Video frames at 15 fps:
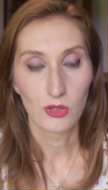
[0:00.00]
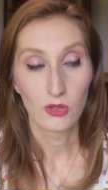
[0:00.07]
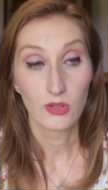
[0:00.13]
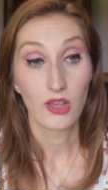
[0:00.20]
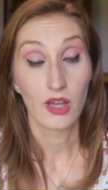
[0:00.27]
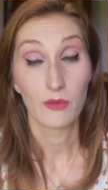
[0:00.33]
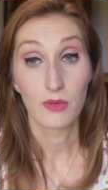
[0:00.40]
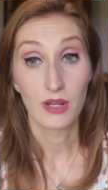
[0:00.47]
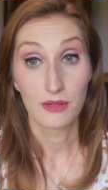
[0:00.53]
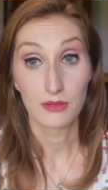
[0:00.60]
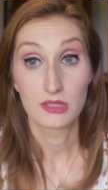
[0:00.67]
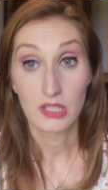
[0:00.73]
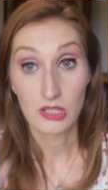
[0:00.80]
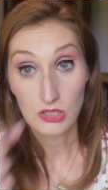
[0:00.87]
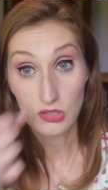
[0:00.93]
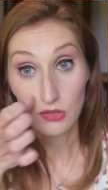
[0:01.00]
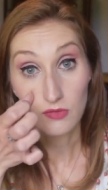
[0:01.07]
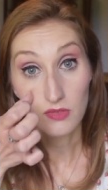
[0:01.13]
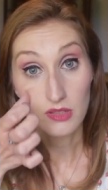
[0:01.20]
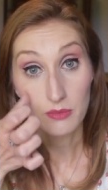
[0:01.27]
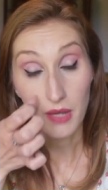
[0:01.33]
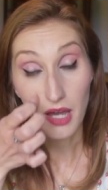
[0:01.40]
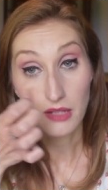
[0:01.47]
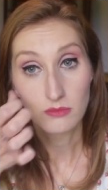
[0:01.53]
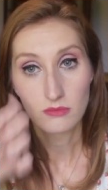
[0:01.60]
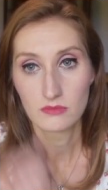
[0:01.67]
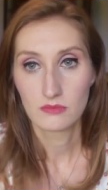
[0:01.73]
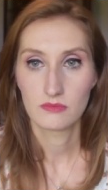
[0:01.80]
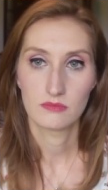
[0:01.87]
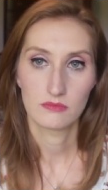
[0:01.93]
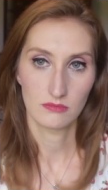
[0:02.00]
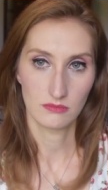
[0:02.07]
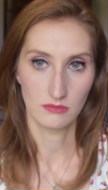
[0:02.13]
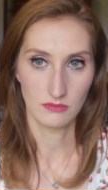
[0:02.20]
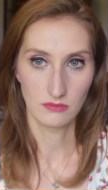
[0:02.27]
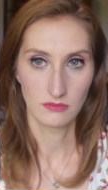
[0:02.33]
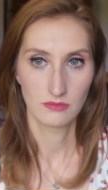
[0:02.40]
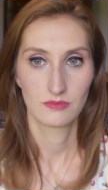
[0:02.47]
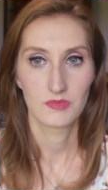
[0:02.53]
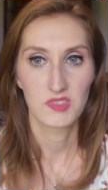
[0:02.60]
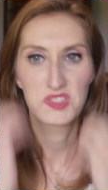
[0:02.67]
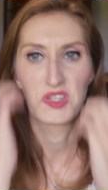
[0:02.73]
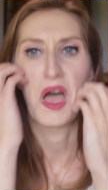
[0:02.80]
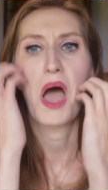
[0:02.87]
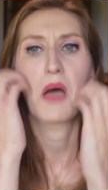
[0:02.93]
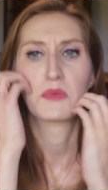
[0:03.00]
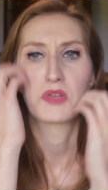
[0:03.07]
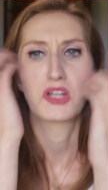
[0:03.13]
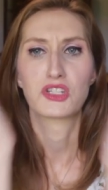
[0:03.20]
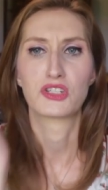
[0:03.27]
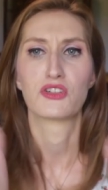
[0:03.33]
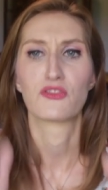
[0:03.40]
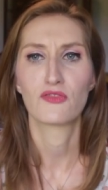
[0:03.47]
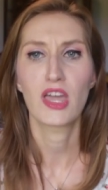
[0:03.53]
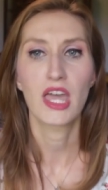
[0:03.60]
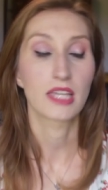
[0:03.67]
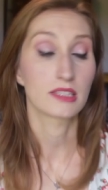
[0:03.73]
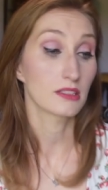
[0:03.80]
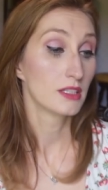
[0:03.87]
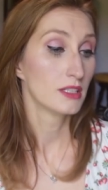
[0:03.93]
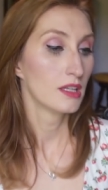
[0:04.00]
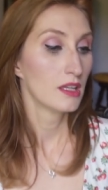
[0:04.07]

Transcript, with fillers: old on what I was going to do for the bottom. Stop touching your face.